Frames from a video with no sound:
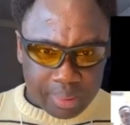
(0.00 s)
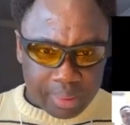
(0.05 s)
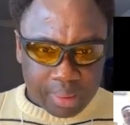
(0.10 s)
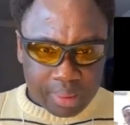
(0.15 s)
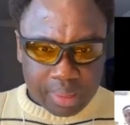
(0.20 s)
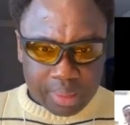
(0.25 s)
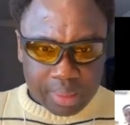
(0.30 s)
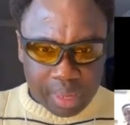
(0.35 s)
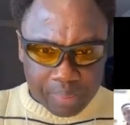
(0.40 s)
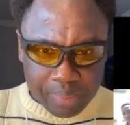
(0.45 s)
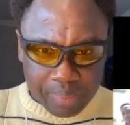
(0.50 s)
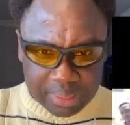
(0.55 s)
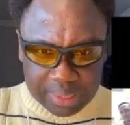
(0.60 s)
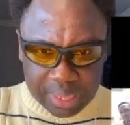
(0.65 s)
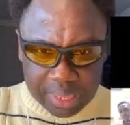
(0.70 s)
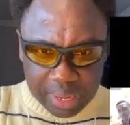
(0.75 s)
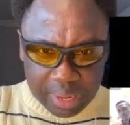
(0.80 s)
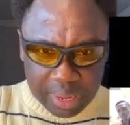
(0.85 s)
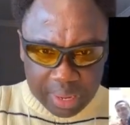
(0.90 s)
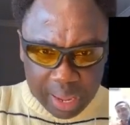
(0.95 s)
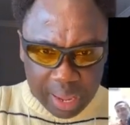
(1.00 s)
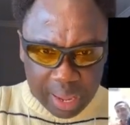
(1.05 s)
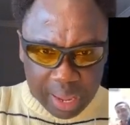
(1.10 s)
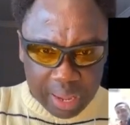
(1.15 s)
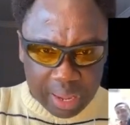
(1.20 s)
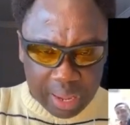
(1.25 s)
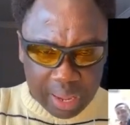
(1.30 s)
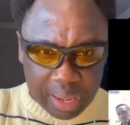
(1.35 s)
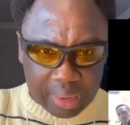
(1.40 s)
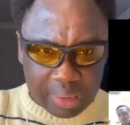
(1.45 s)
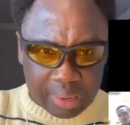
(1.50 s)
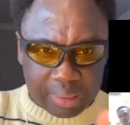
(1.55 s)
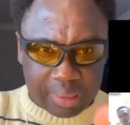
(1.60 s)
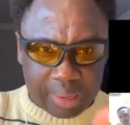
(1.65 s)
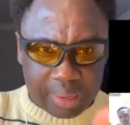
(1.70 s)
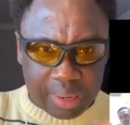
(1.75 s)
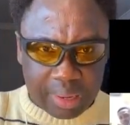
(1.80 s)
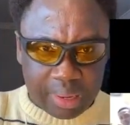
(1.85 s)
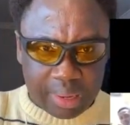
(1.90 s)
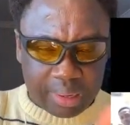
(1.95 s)
ye pese
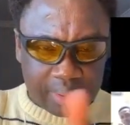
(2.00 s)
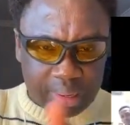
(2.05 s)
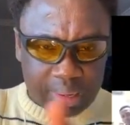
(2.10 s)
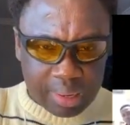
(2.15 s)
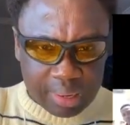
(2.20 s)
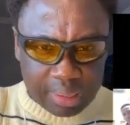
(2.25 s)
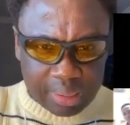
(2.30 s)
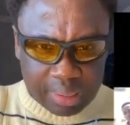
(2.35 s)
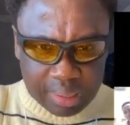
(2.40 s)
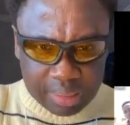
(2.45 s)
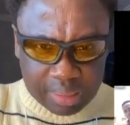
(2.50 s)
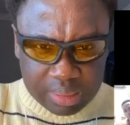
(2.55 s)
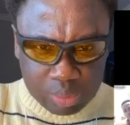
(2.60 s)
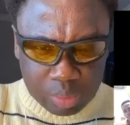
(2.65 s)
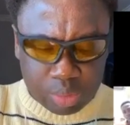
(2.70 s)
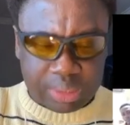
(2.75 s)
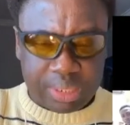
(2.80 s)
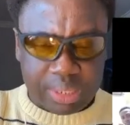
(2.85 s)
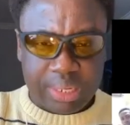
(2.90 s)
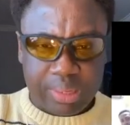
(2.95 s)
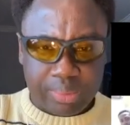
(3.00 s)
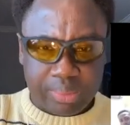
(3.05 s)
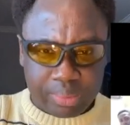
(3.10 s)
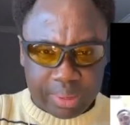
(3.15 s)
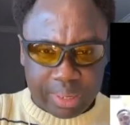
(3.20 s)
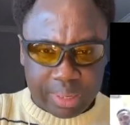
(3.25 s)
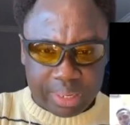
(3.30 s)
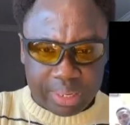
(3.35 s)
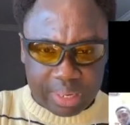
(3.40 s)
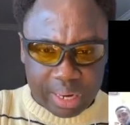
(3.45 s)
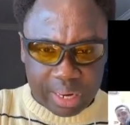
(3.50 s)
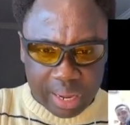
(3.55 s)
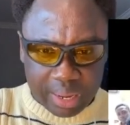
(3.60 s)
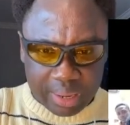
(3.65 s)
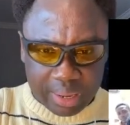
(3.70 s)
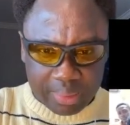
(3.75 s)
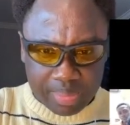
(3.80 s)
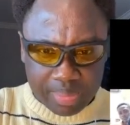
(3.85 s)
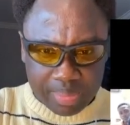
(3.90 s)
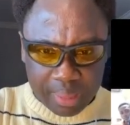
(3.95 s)
ye mu take a break na
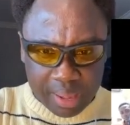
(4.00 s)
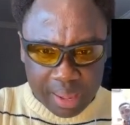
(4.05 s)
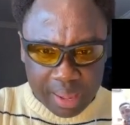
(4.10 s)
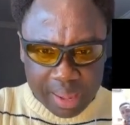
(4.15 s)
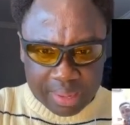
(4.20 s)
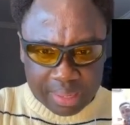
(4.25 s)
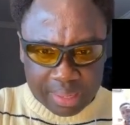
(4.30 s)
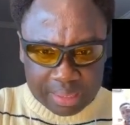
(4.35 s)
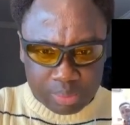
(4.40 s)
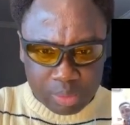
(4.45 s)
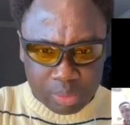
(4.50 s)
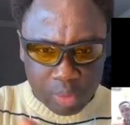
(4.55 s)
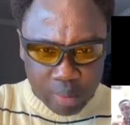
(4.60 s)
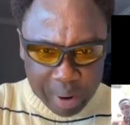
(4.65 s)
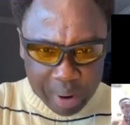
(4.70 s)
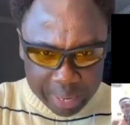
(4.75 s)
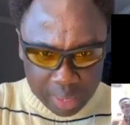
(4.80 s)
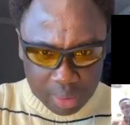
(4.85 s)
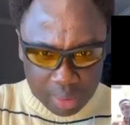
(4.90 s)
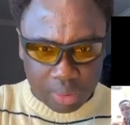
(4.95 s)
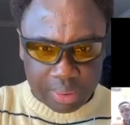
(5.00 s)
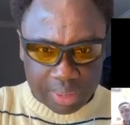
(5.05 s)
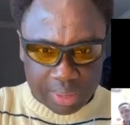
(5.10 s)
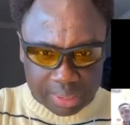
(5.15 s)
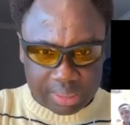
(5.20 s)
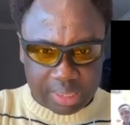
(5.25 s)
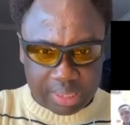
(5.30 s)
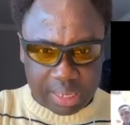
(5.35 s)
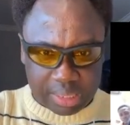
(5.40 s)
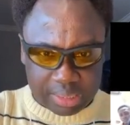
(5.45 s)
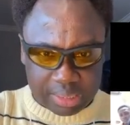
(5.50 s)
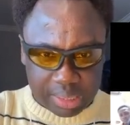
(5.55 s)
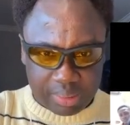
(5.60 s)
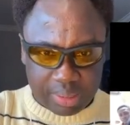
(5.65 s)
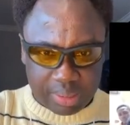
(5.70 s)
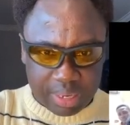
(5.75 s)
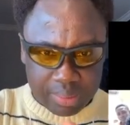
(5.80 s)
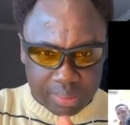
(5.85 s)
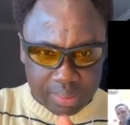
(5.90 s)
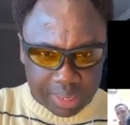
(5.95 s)
ye timu work on the sika sem
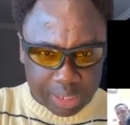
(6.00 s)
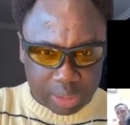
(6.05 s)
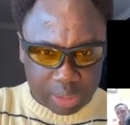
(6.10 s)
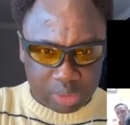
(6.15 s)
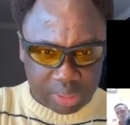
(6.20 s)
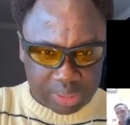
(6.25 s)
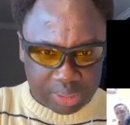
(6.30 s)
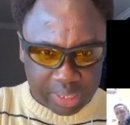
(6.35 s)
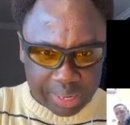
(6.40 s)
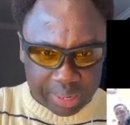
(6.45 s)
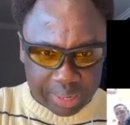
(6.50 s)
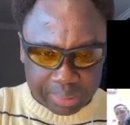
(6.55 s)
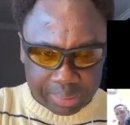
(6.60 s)
ni make sure say